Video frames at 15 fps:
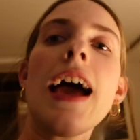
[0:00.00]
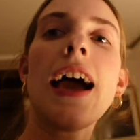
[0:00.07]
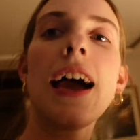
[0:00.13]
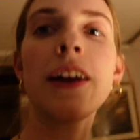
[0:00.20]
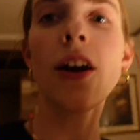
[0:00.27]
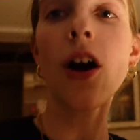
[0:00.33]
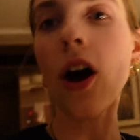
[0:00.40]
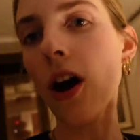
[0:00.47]

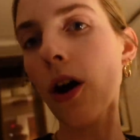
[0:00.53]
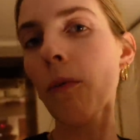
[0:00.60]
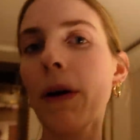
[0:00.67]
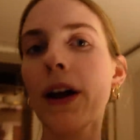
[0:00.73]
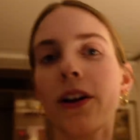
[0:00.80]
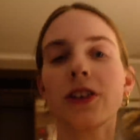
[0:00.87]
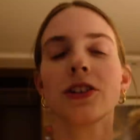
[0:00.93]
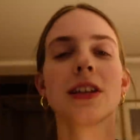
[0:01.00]
And oh
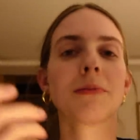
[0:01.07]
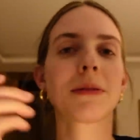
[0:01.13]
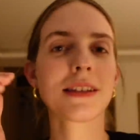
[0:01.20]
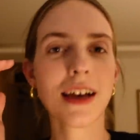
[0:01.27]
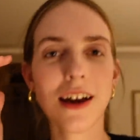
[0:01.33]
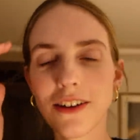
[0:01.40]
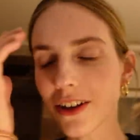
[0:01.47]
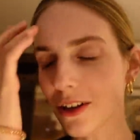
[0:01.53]
my gosh, let me
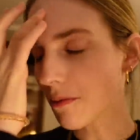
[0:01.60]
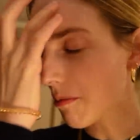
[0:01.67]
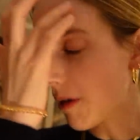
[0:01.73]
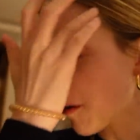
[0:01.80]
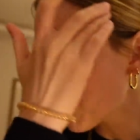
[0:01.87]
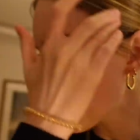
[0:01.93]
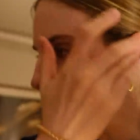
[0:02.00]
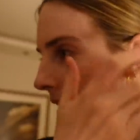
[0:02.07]
tell you,
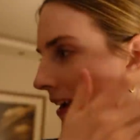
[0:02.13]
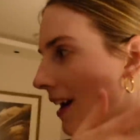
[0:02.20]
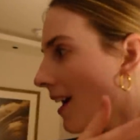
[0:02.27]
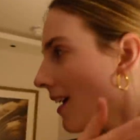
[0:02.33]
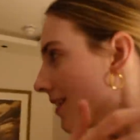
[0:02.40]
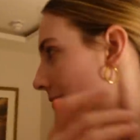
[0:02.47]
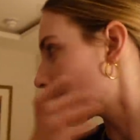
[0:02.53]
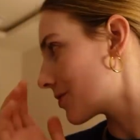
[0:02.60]
Mamma
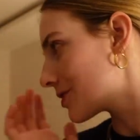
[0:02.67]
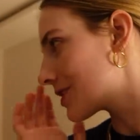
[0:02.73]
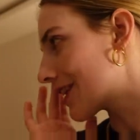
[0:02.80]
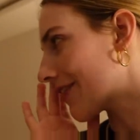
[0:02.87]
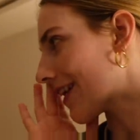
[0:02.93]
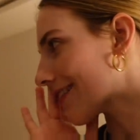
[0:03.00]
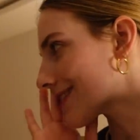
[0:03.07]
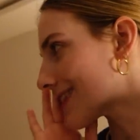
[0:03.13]
Mia, what would you give
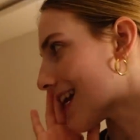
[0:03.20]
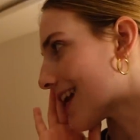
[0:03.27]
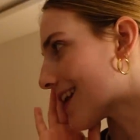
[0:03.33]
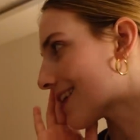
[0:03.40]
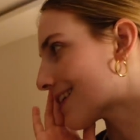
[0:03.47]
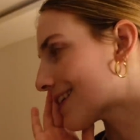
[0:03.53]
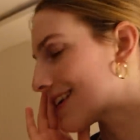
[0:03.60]
it out of ten?